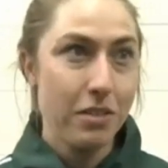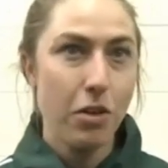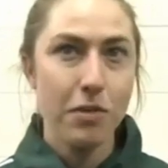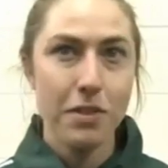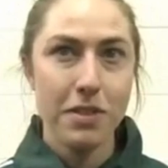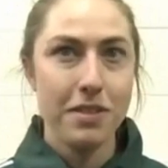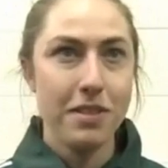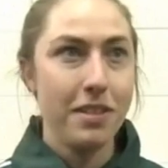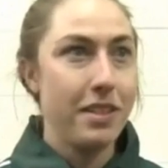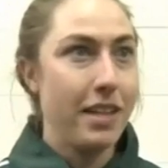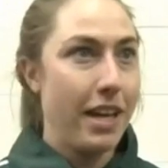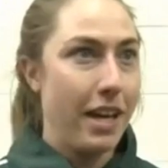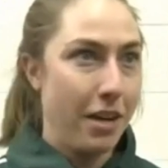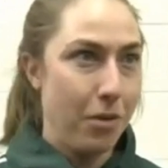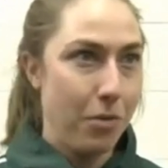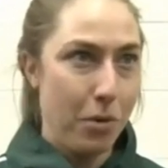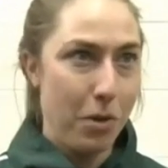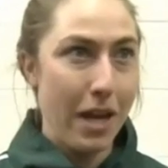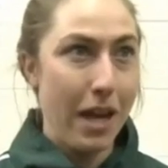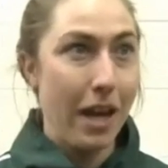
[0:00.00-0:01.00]
Obviously
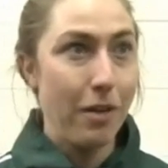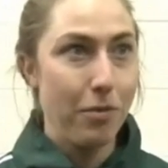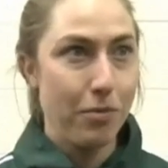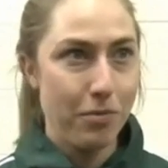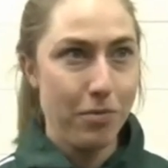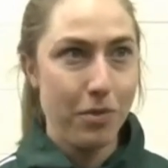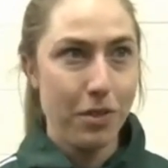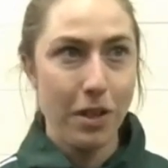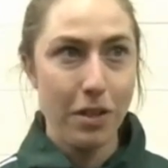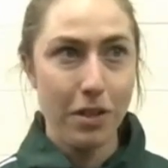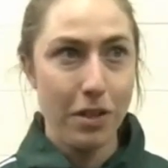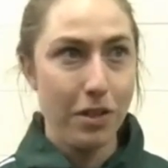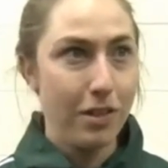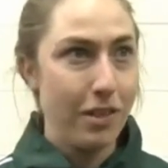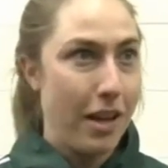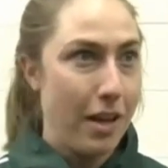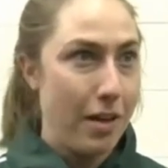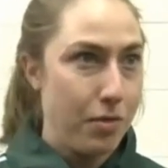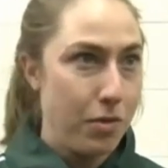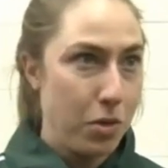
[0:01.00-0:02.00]
now we have a lot
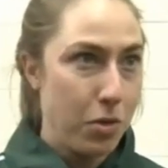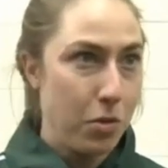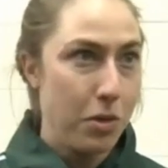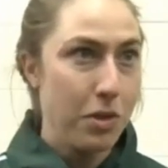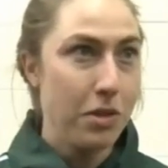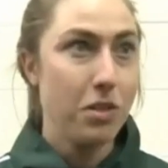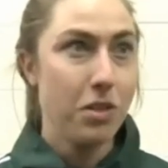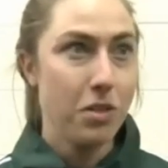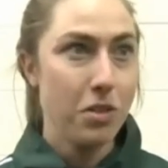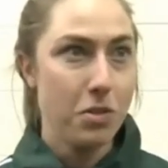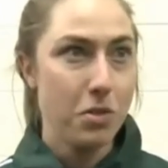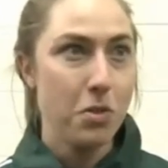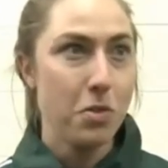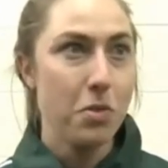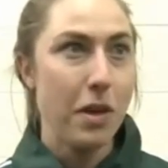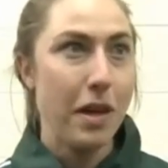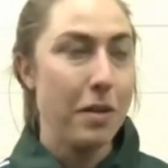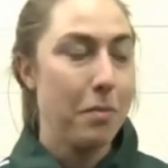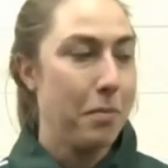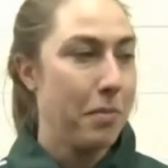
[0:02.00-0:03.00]
of live view and you can do
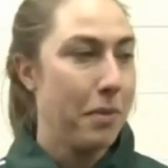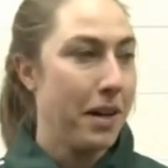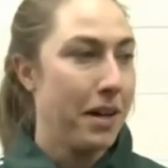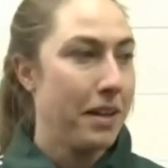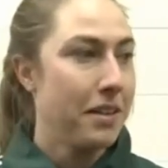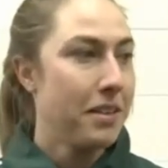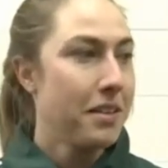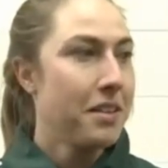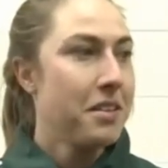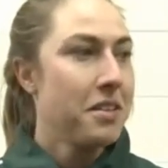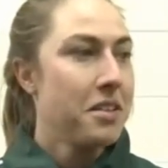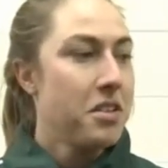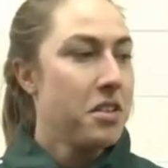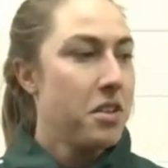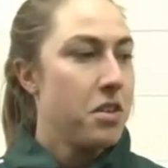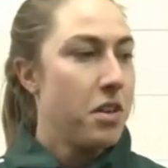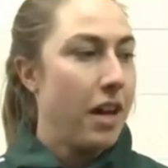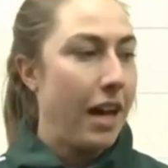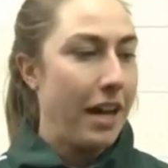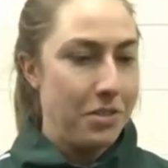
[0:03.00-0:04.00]
that, but
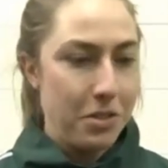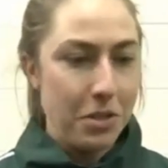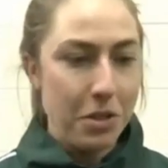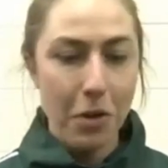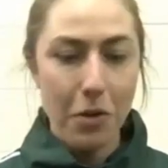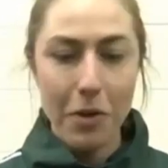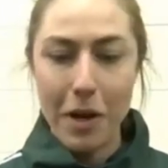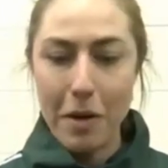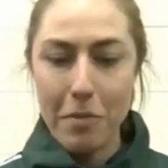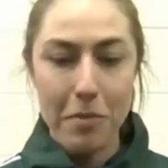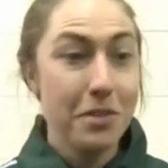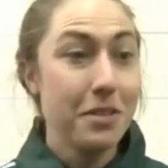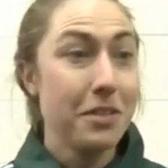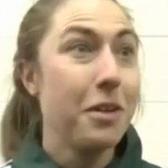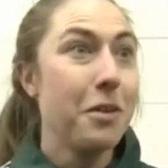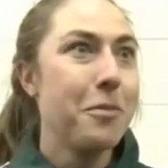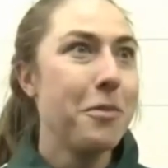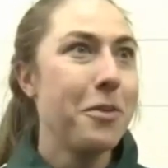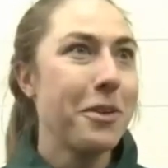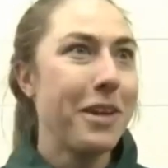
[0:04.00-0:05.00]
as you go up there's a
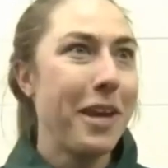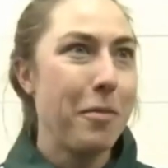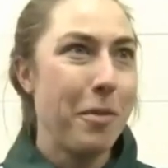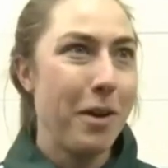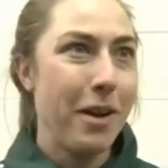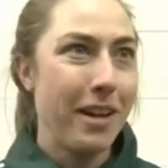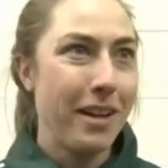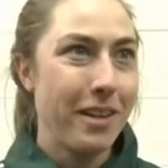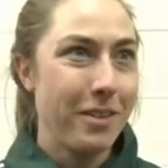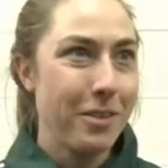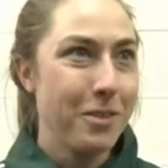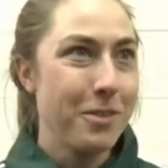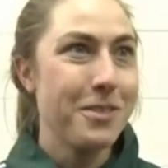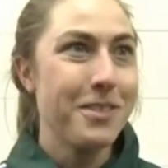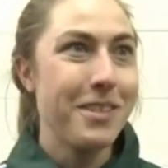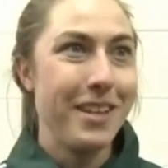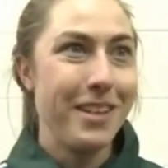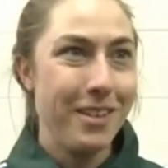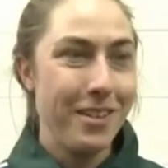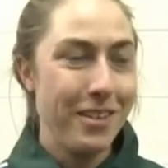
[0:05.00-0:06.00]
lot more camera
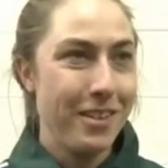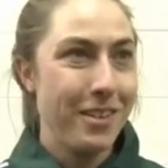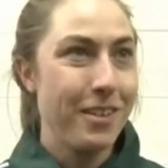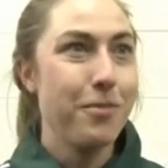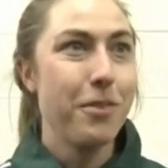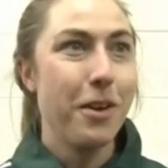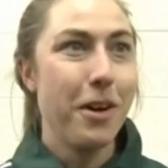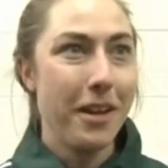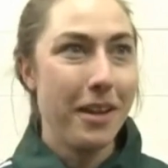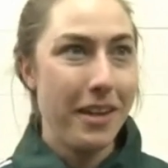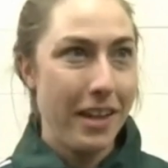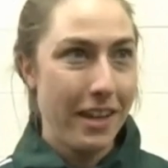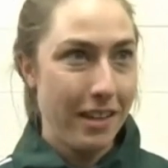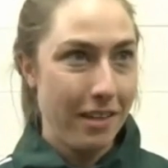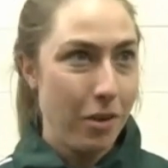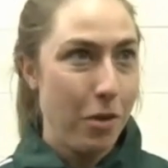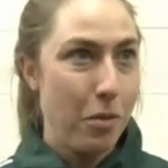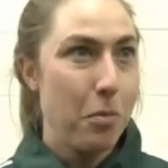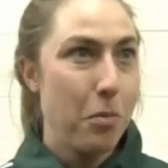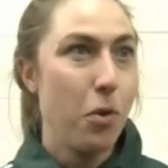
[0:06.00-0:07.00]
angles and you can find out
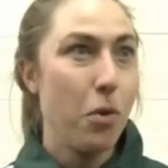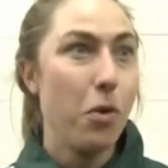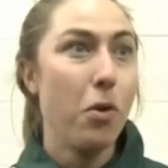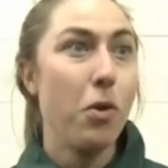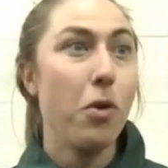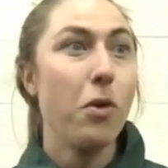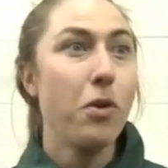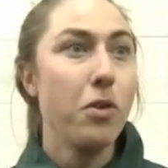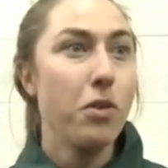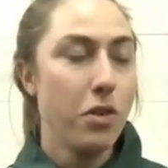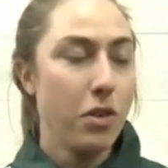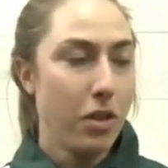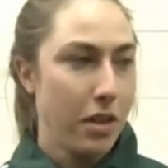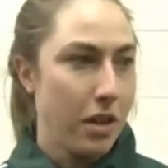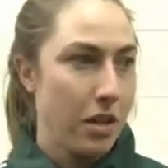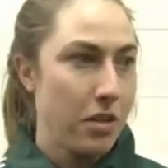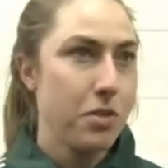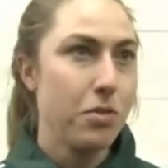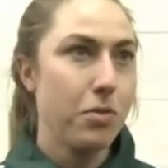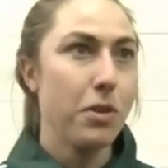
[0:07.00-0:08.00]
a lot more, you can
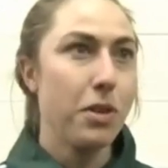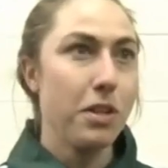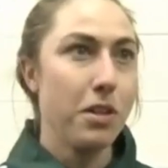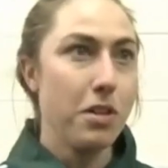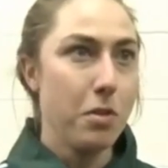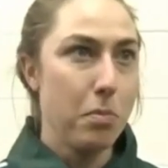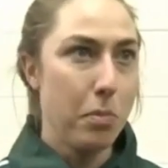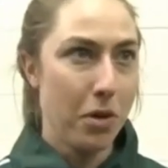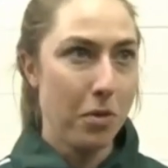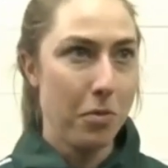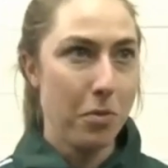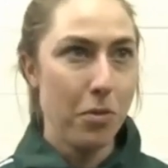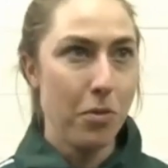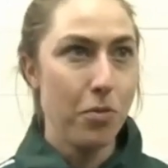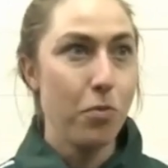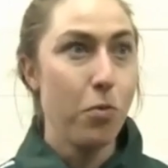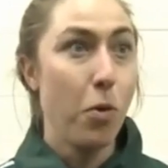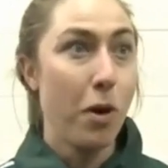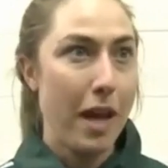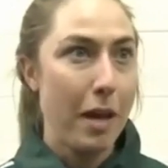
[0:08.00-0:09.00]
get to really the bottom
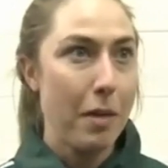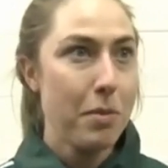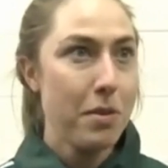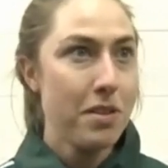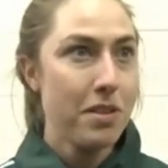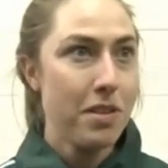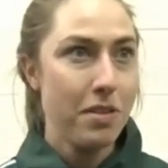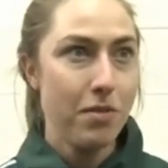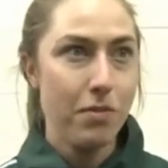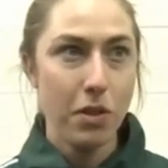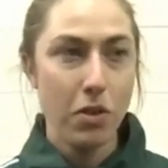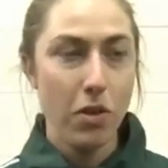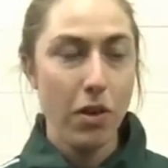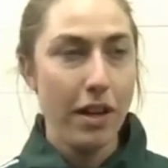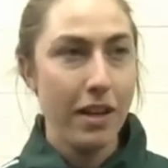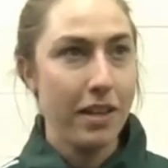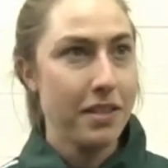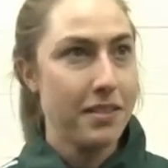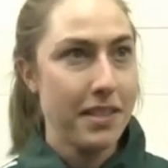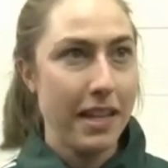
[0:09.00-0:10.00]
of what happened and figure
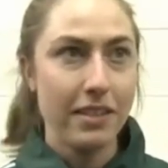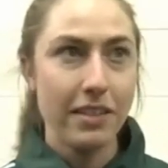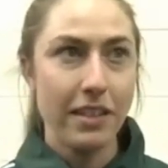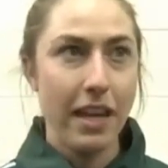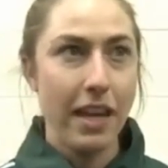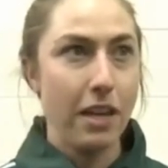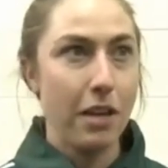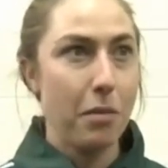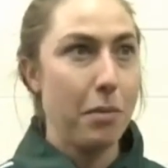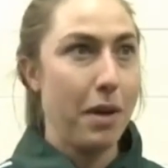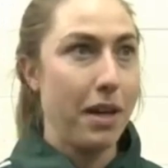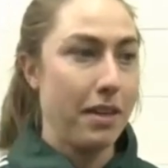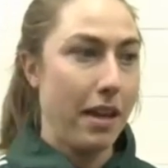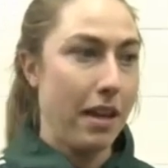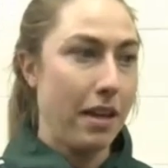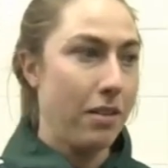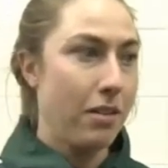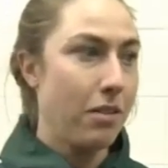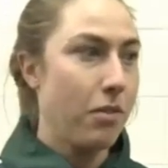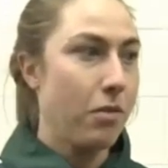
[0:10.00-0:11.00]
out exactly how to make
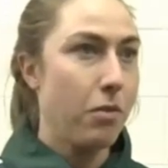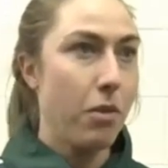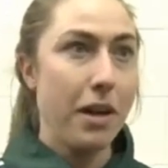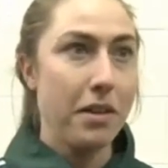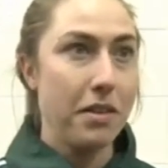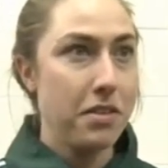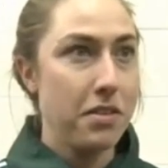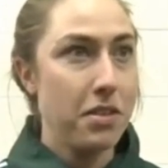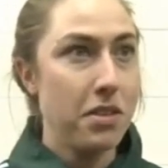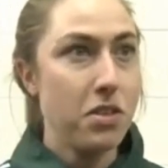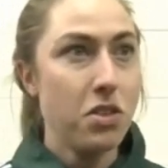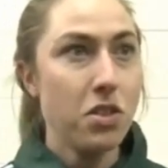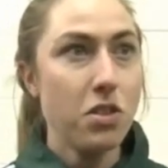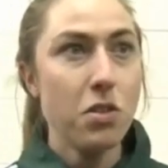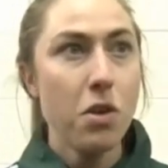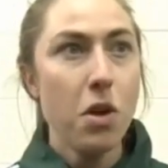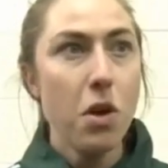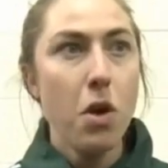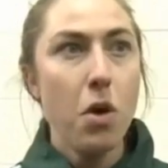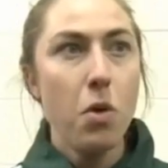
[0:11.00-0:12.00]
that right decision.